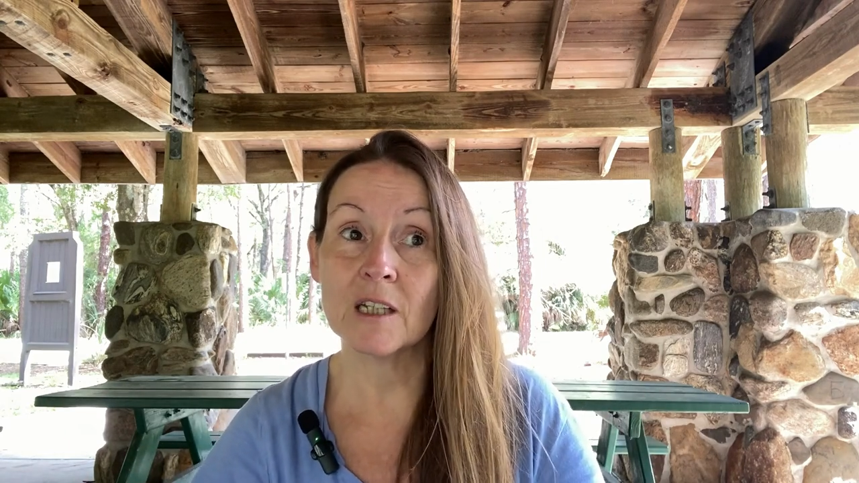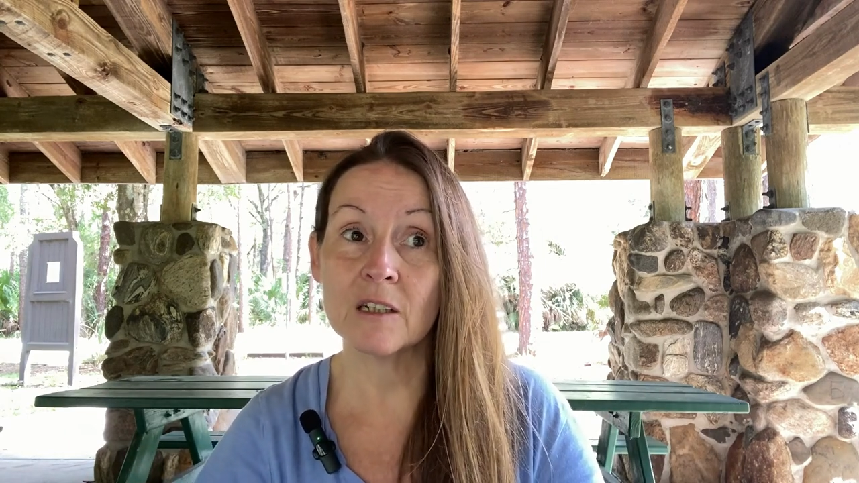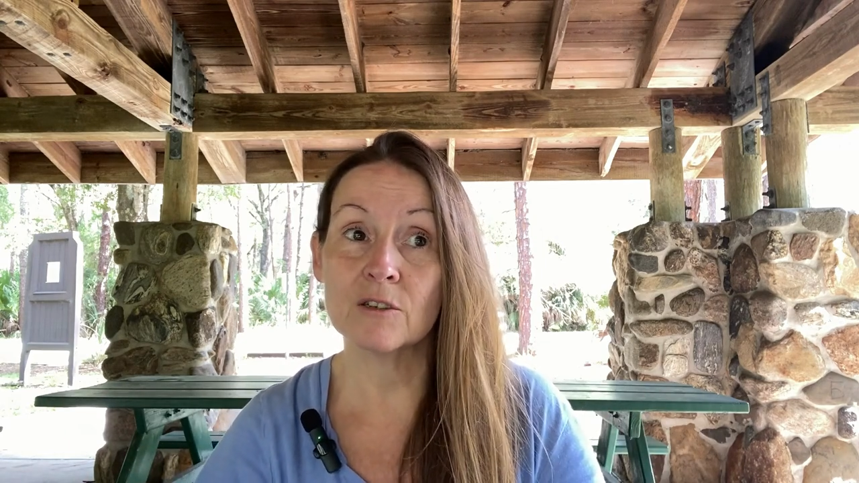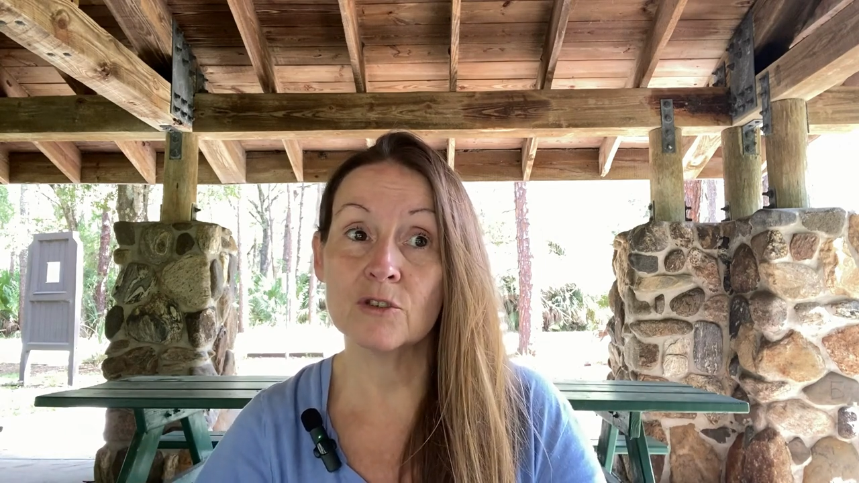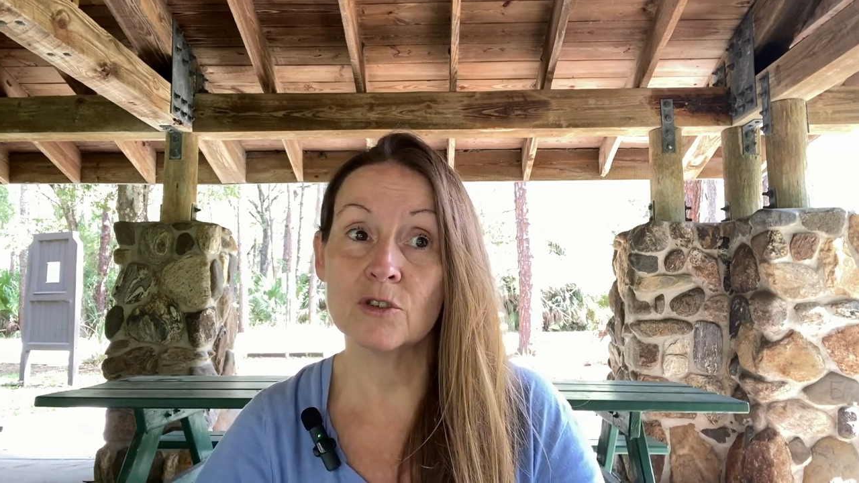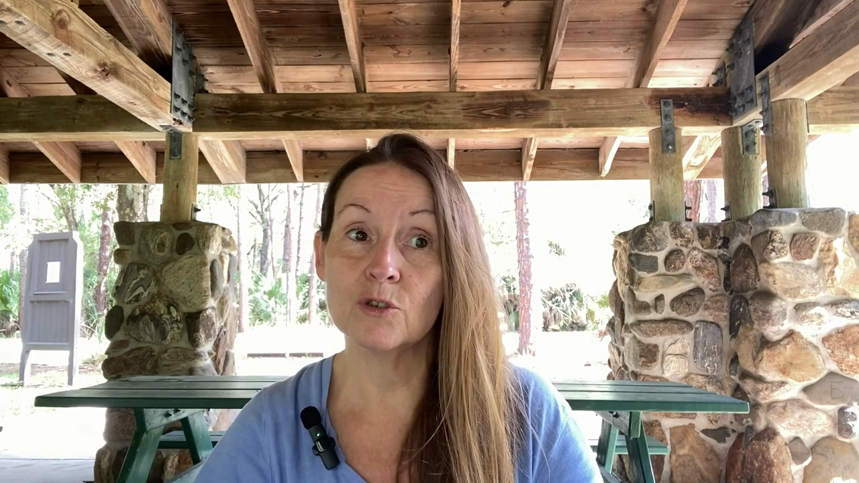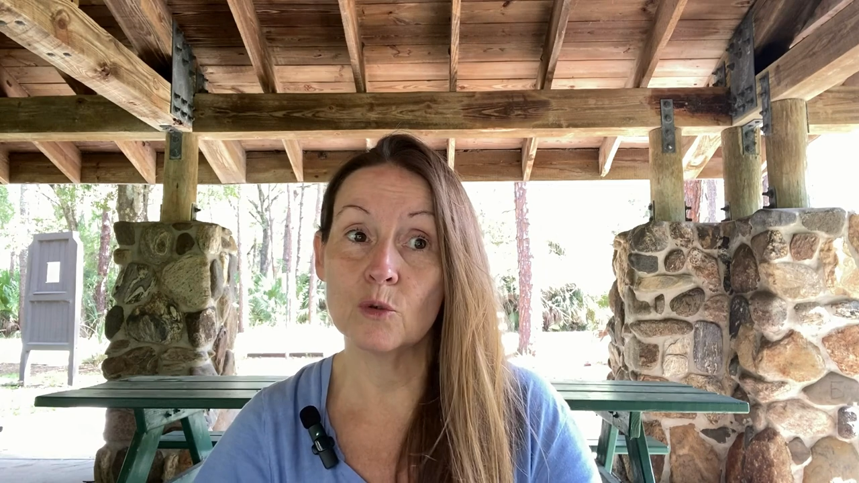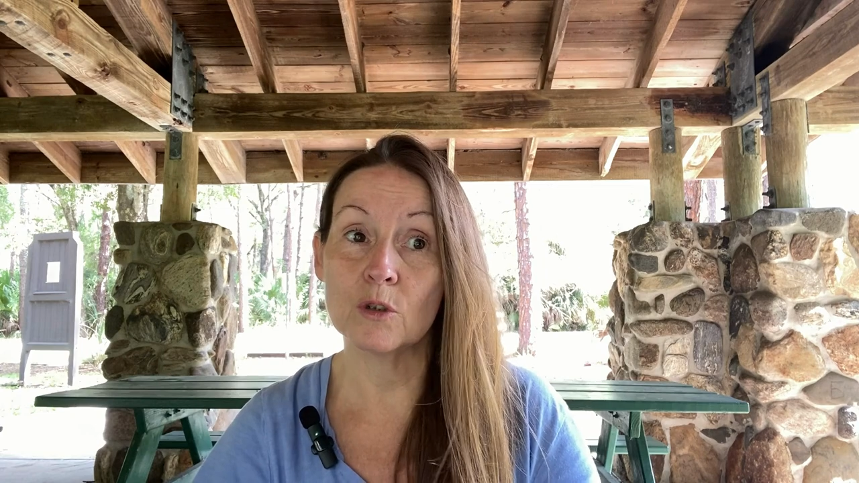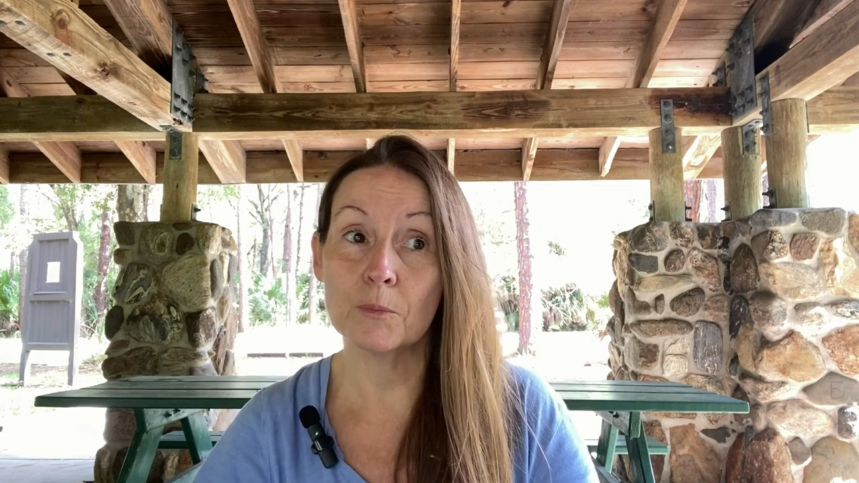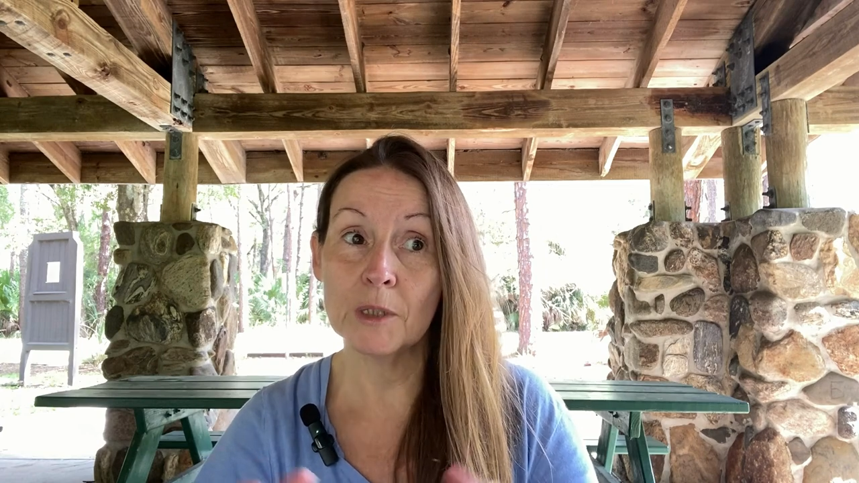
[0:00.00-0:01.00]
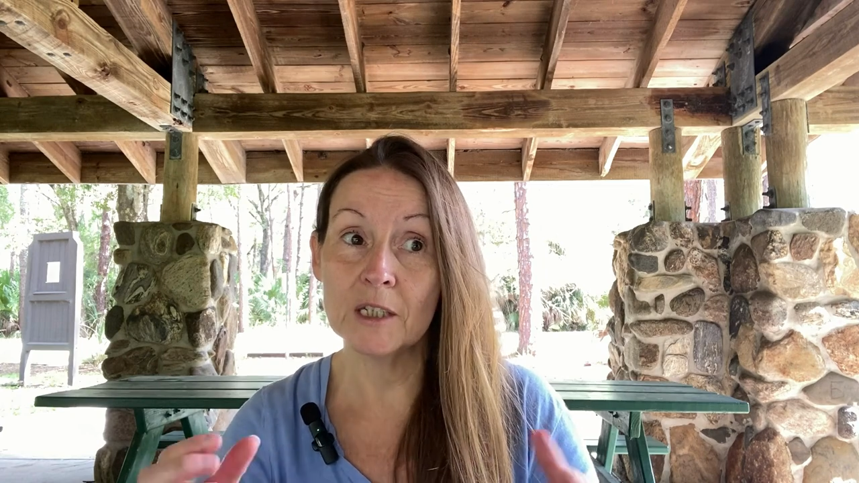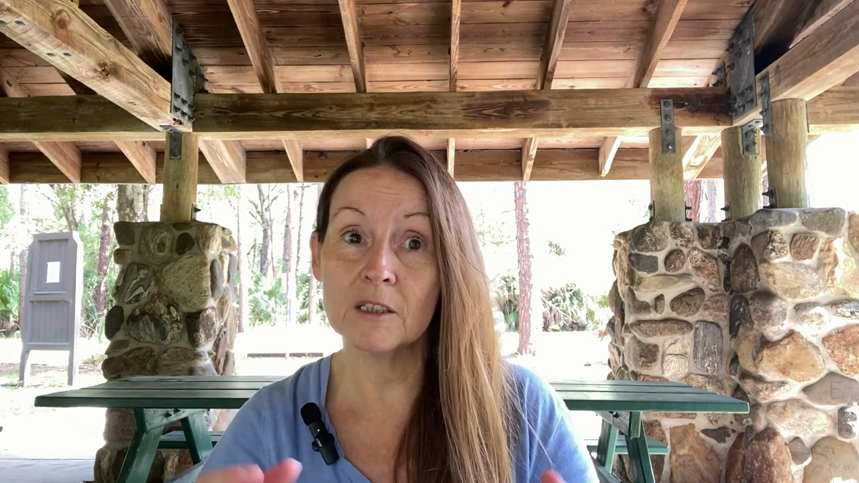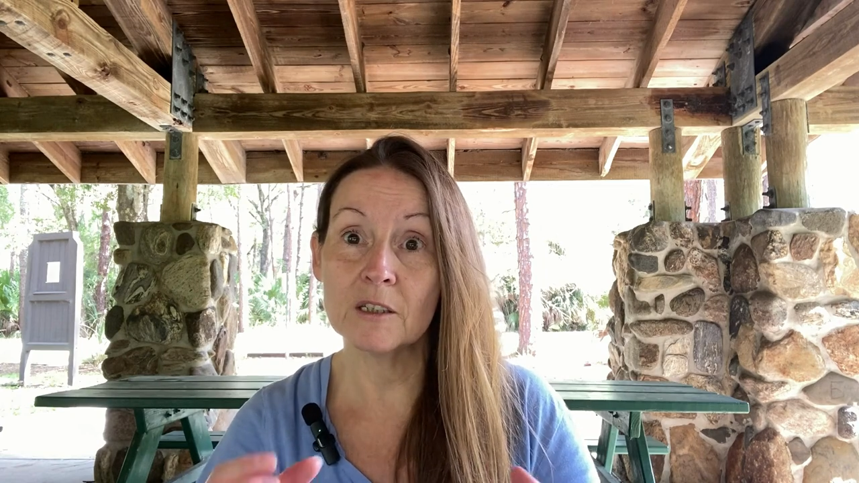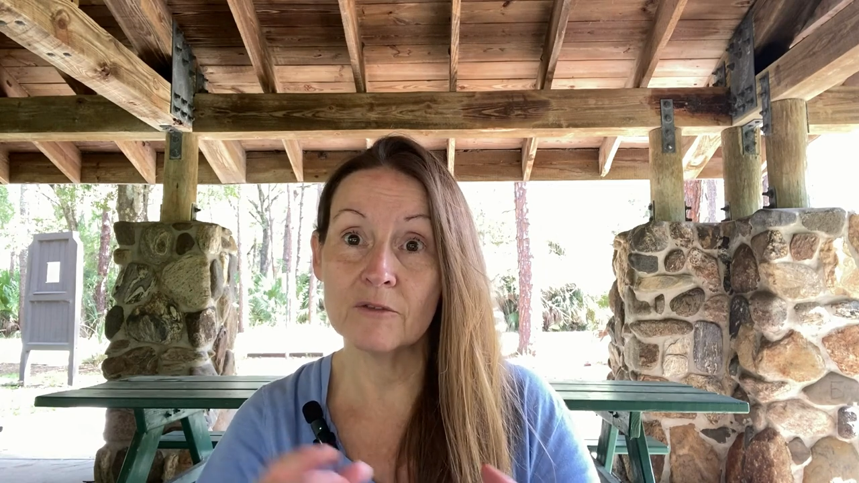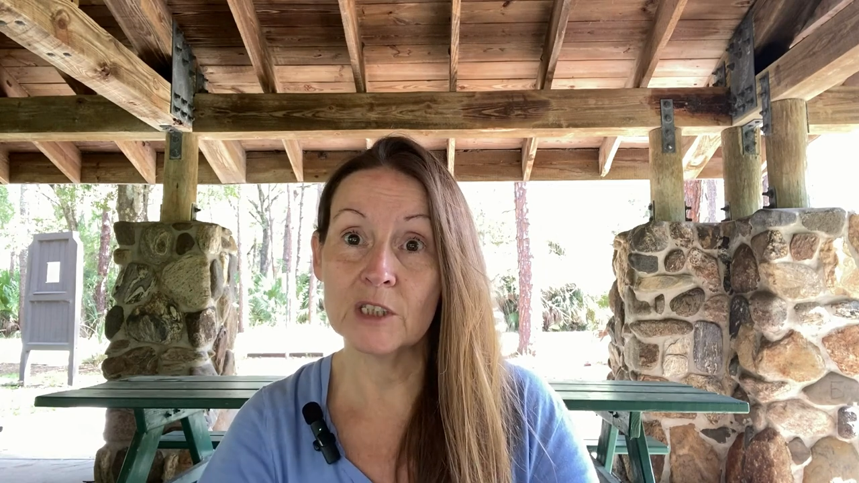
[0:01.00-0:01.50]
that is your
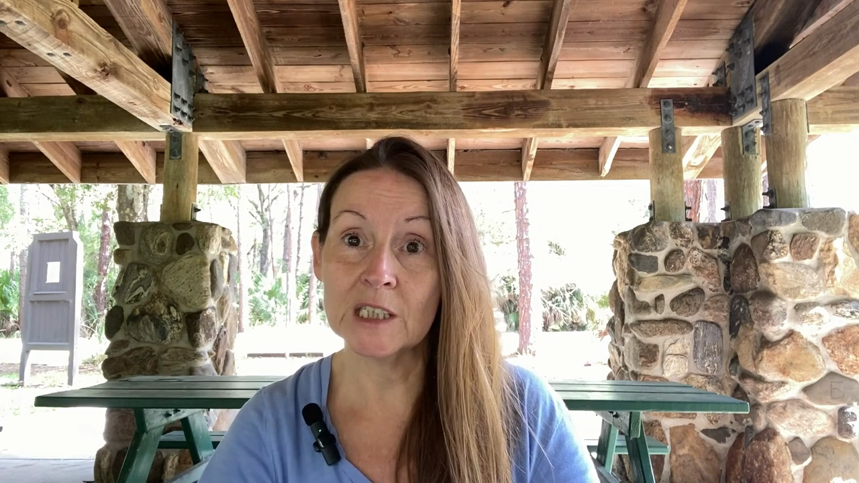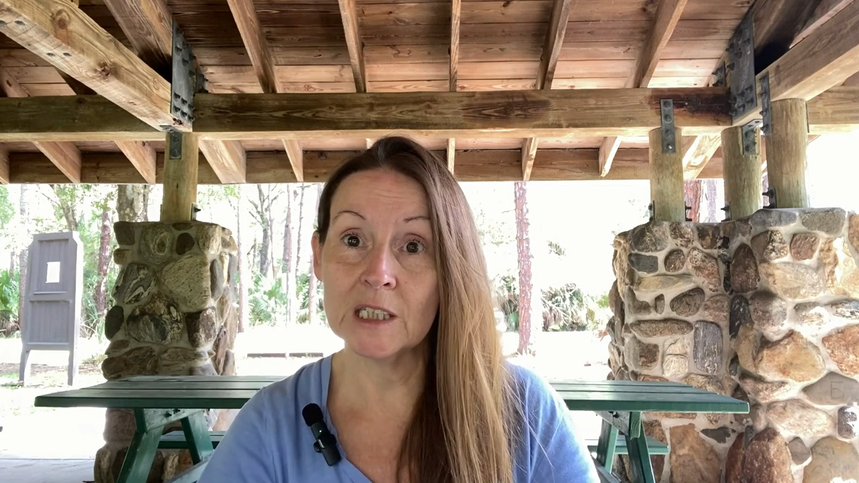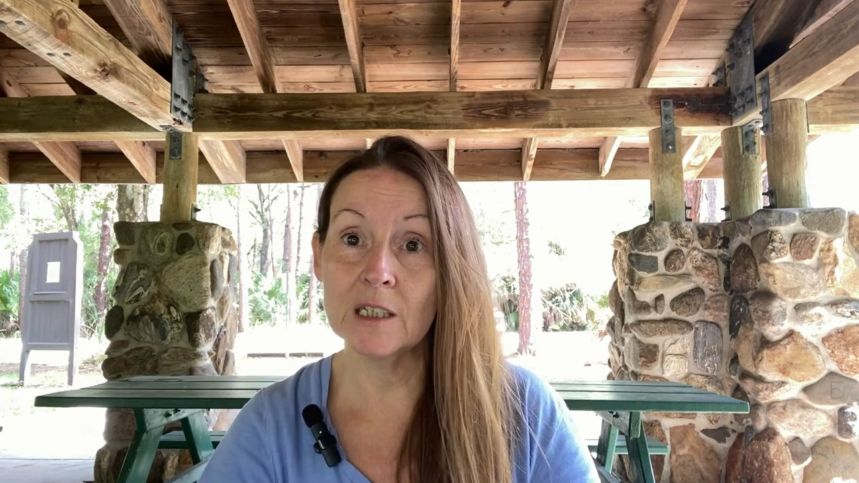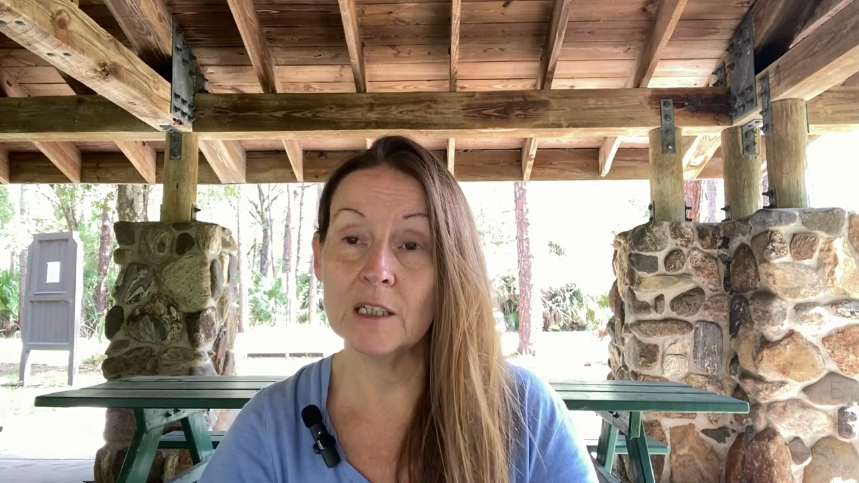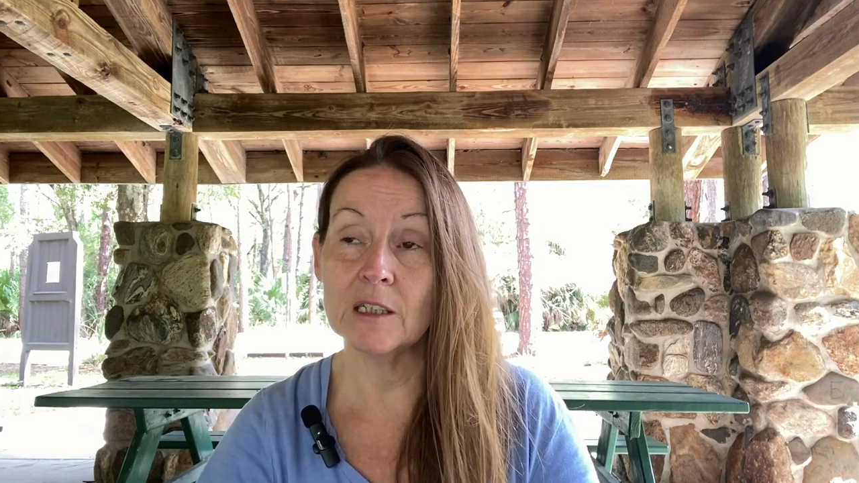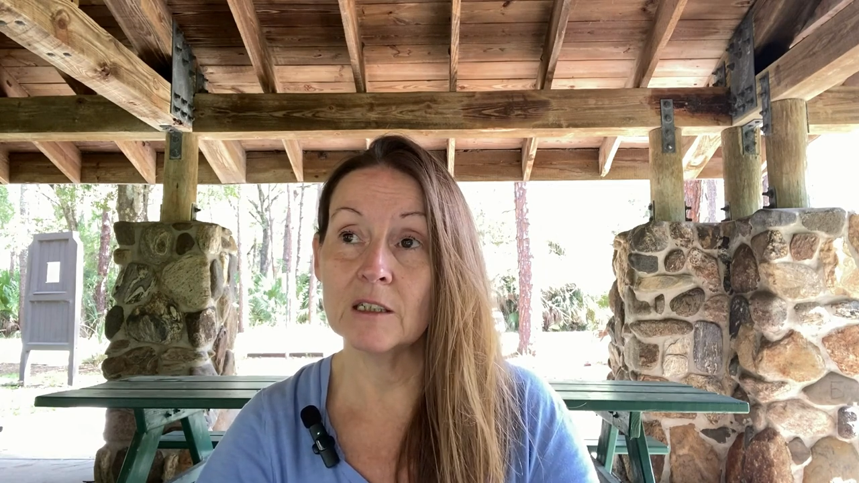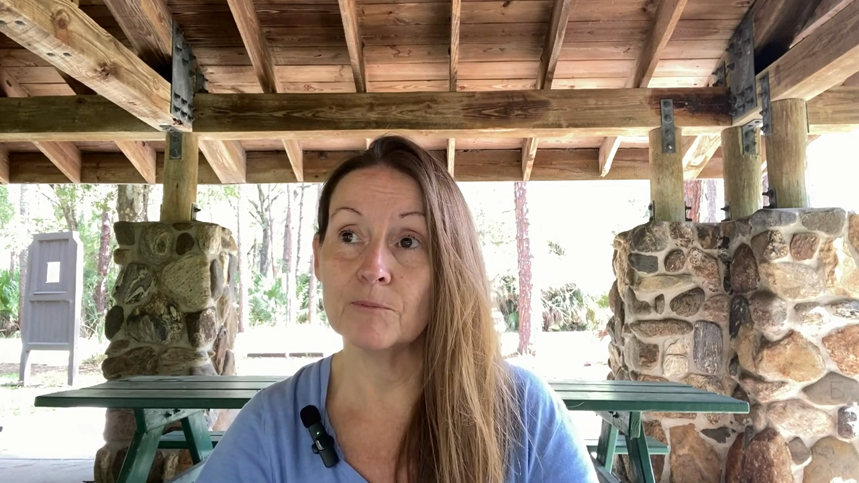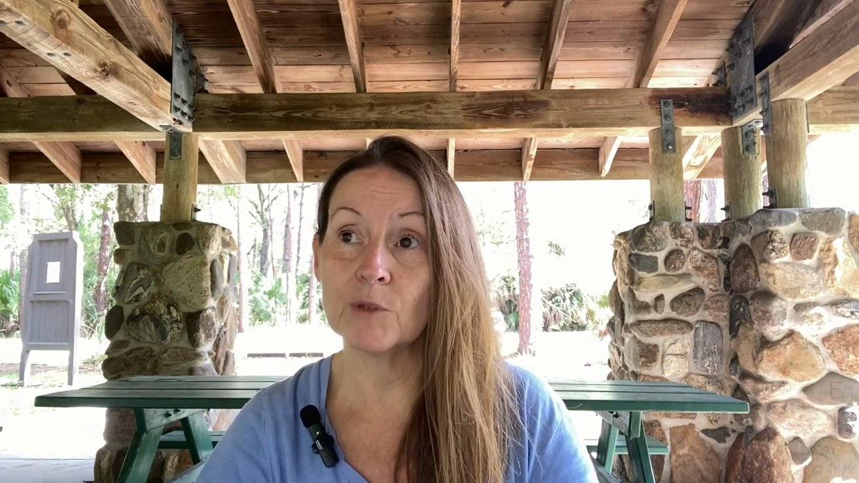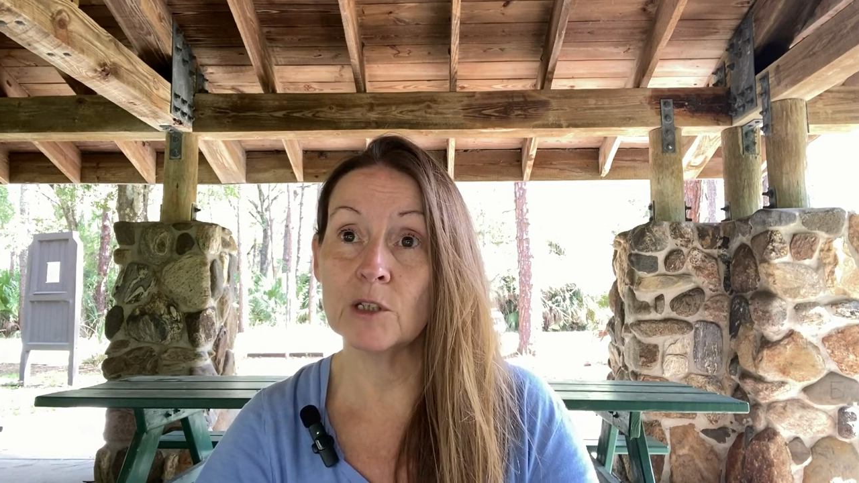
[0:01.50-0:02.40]
planting of the seed,